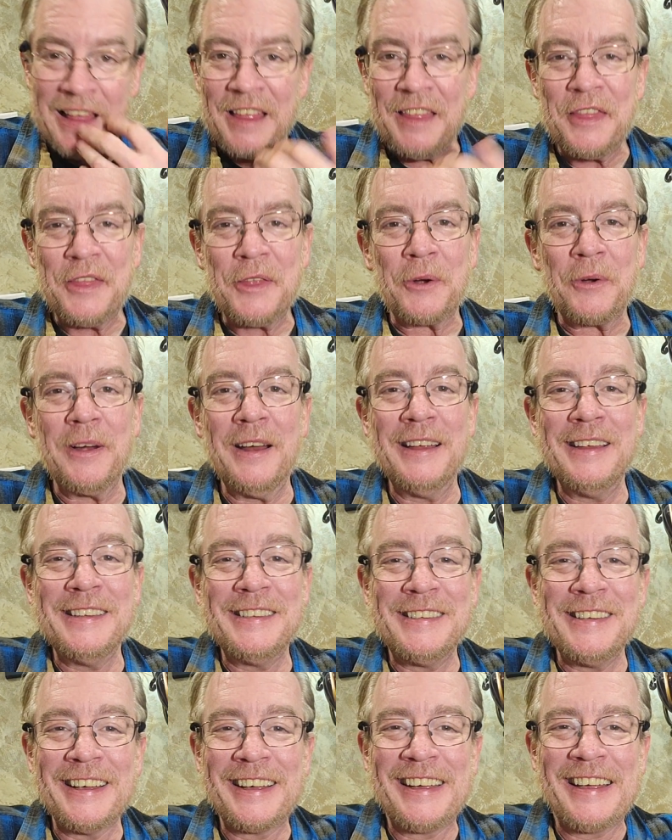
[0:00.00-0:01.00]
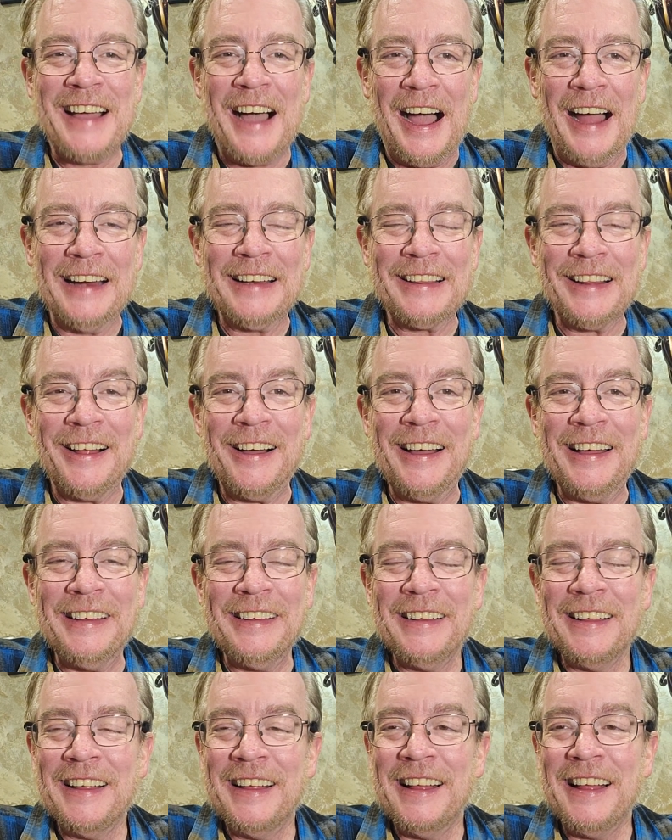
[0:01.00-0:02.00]
there is a guideline
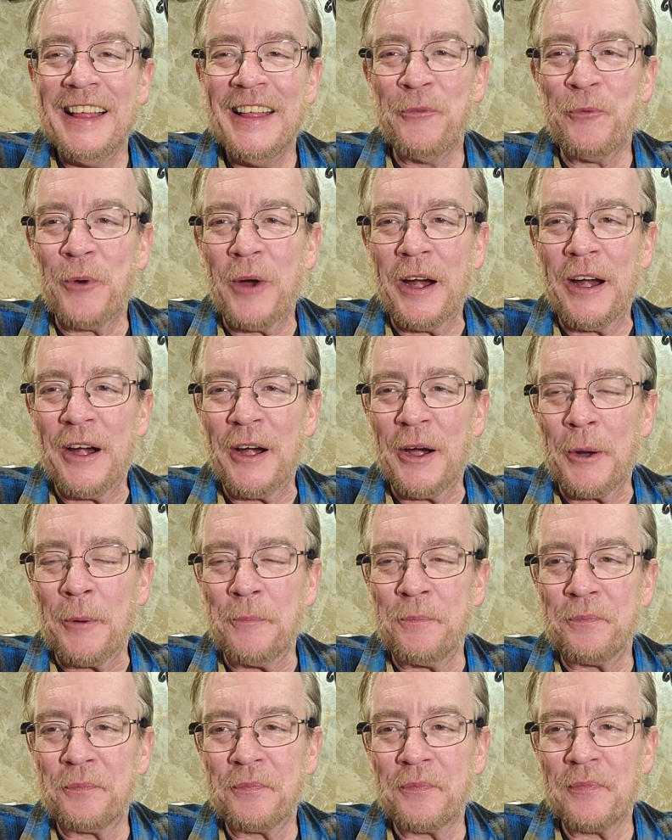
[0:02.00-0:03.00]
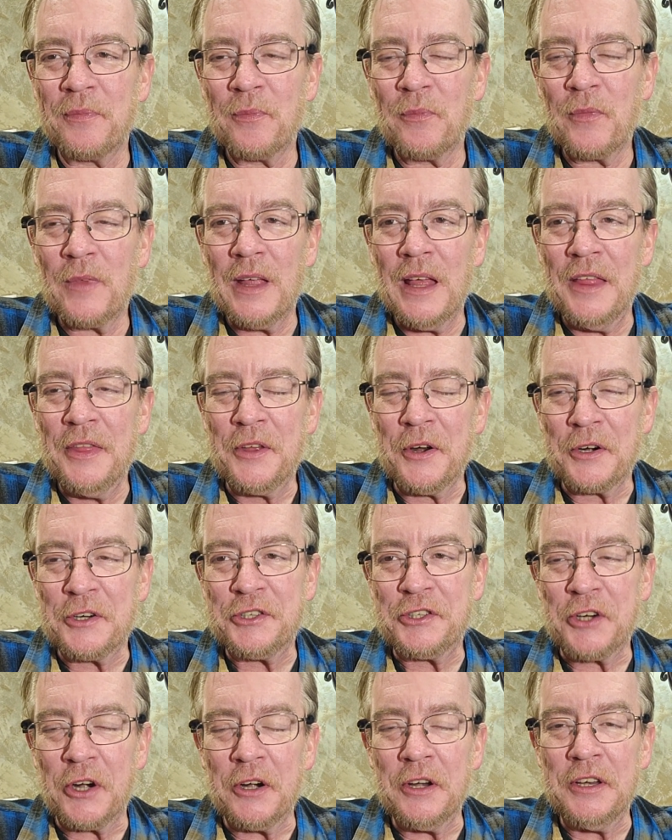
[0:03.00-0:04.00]
where
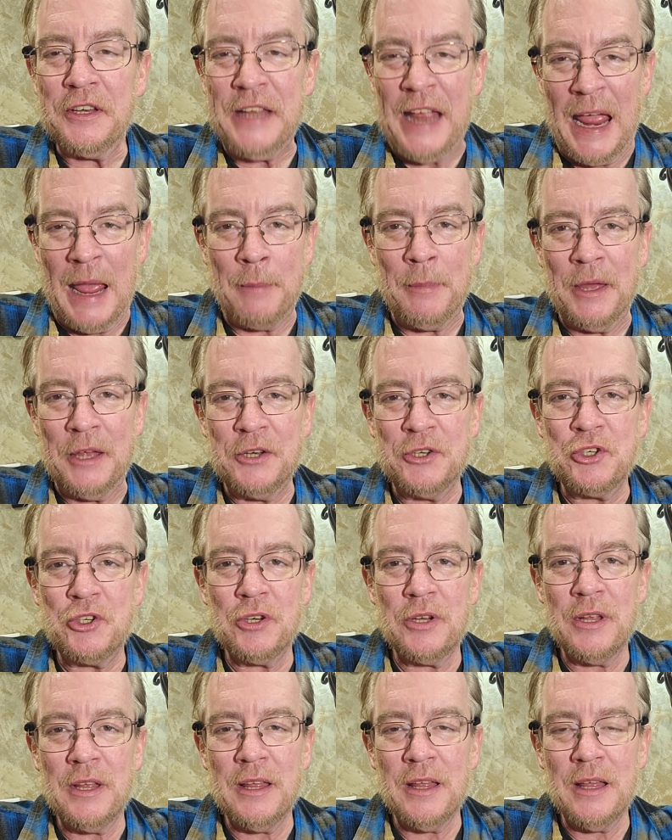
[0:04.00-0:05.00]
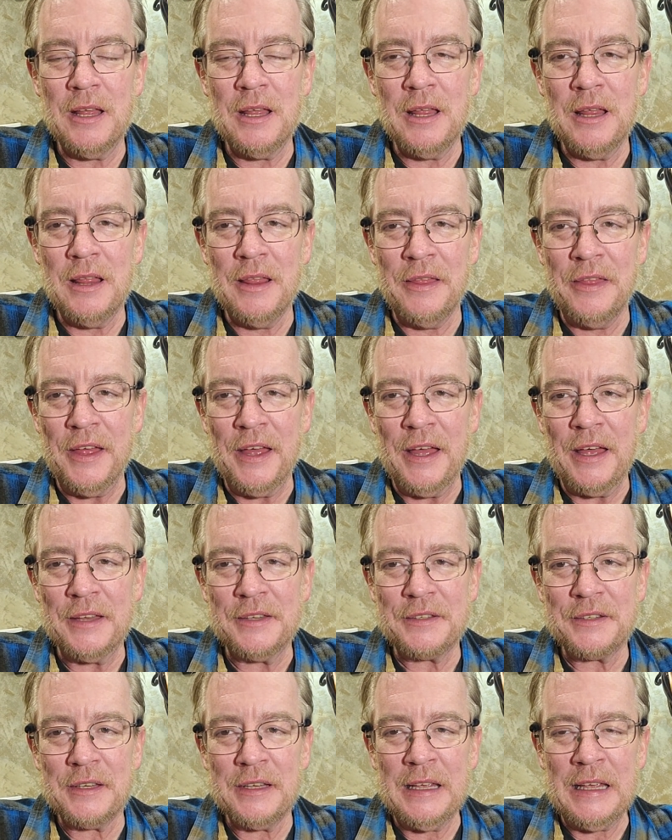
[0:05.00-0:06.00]
there's certain damage
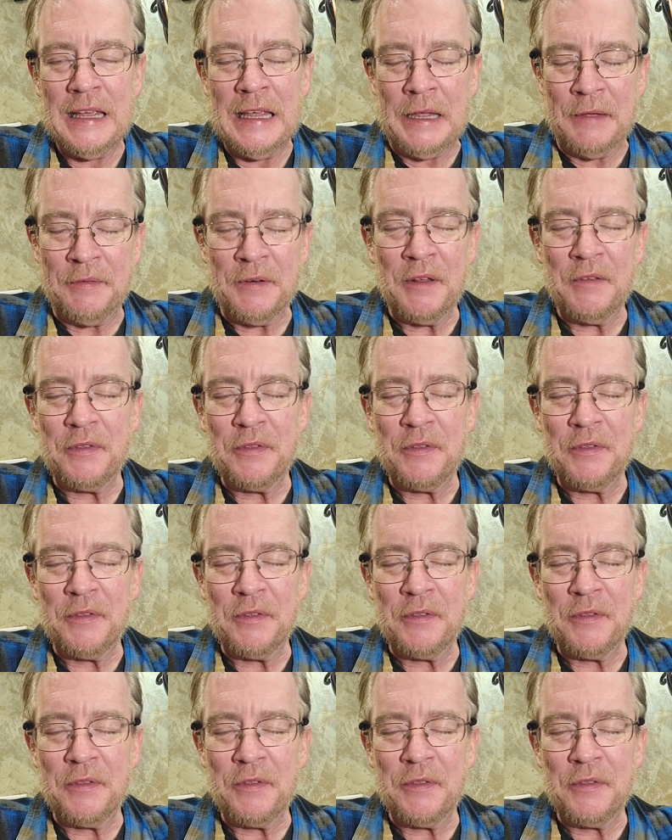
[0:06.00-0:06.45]
that even